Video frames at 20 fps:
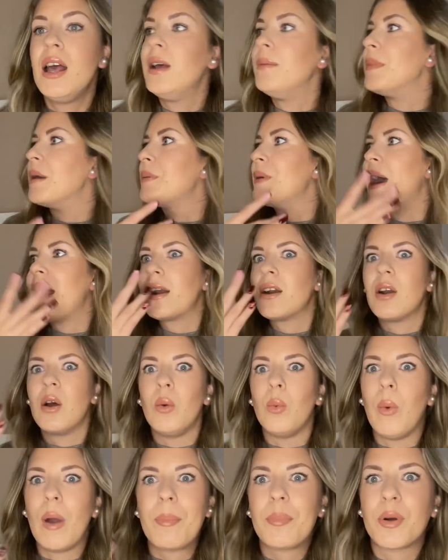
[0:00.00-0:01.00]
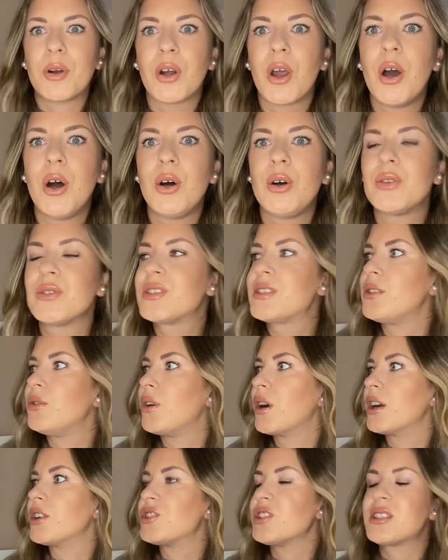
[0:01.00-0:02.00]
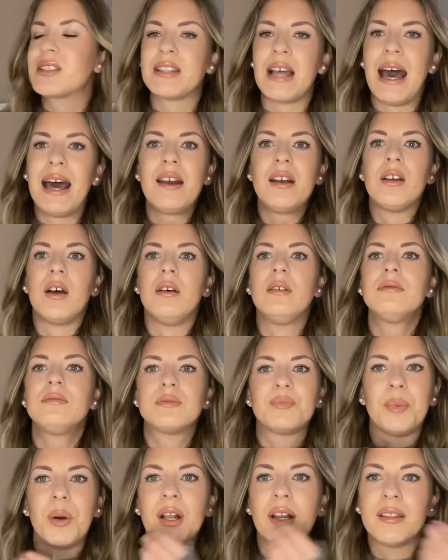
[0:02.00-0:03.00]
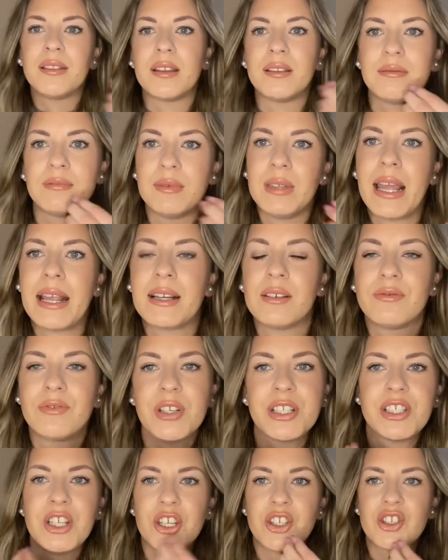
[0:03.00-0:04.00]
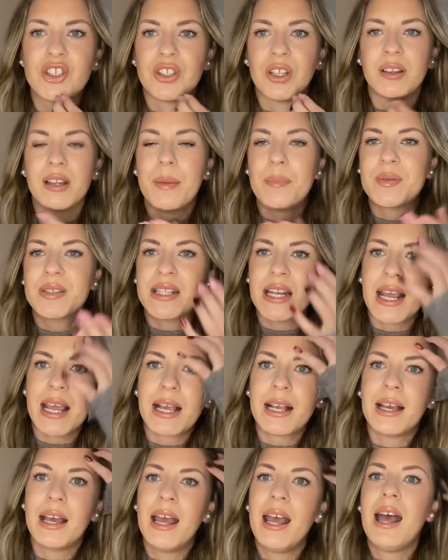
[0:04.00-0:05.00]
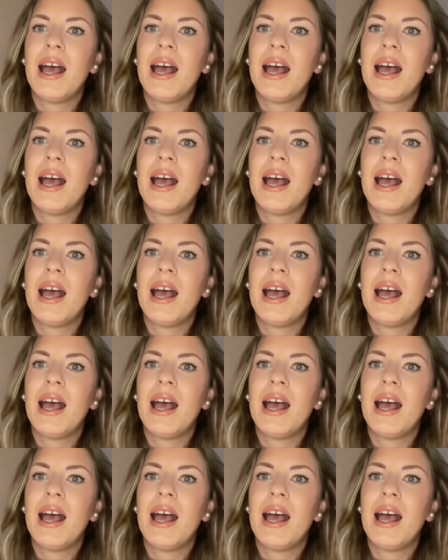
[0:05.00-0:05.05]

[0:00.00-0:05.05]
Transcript: Maybe, I don't know, wipe her nose or just, I don't know, put like retouch the lipstick.